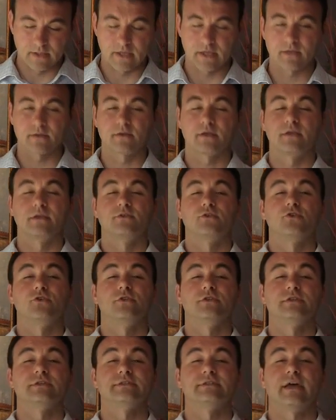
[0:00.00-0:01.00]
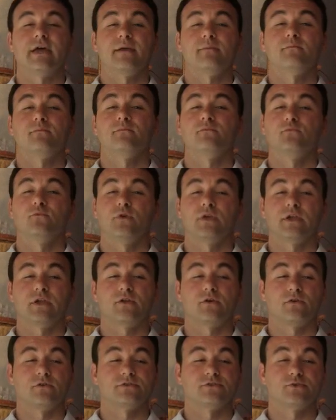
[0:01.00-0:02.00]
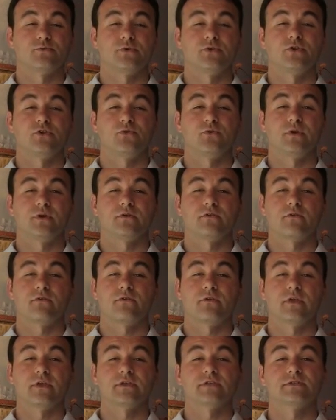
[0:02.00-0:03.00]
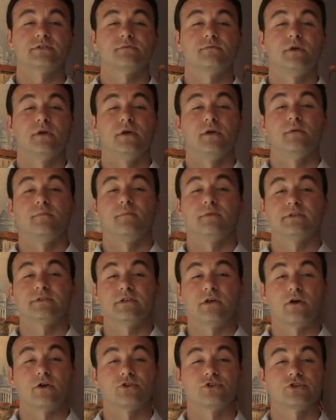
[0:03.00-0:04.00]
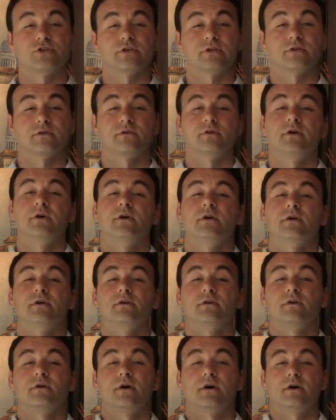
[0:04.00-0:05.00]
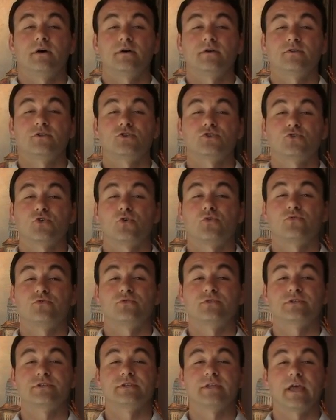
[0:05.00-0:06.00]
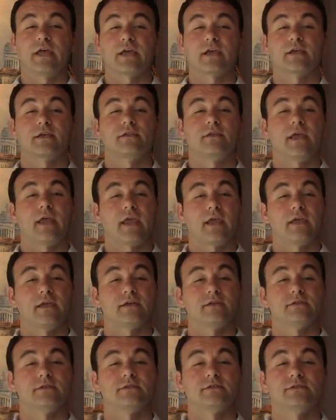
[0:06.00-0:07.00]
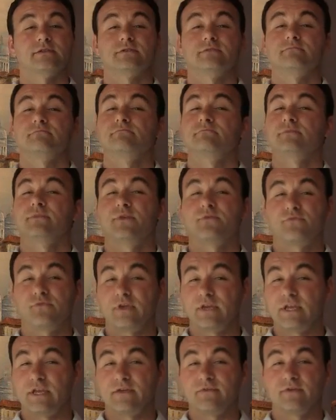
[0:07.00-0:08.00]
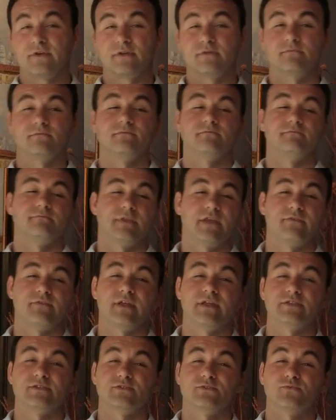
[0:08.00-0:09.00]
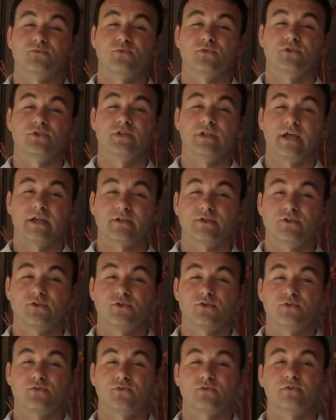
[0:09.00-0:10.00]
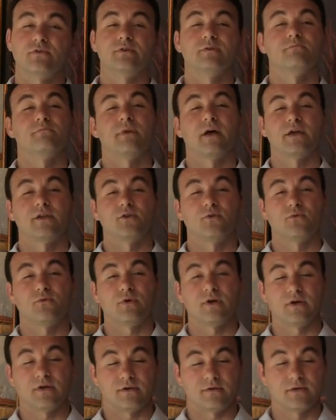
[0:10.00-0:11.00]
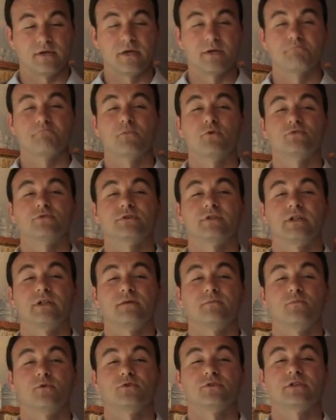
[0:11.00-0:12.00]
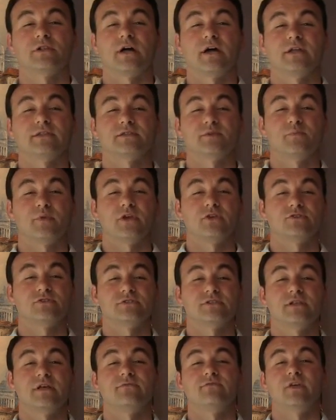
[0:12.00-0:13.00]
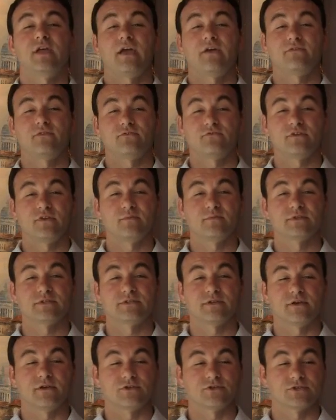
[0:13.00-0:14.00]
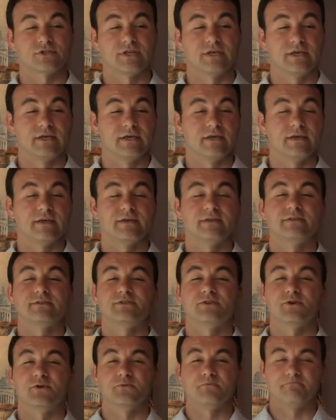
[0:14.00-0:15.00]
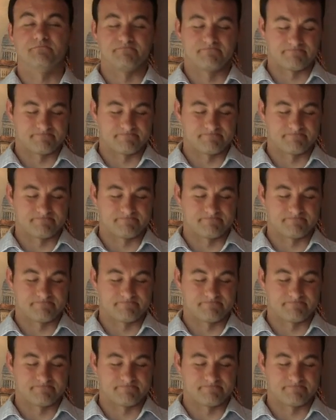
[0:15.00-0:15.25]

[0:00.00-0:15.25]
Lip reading: And during this time, we can also be doing other things, massaging the shoulders, neck, the hands, the feet even, if that's what you'd like to do. Or I know most clients and patients love to have their feet massaged. So,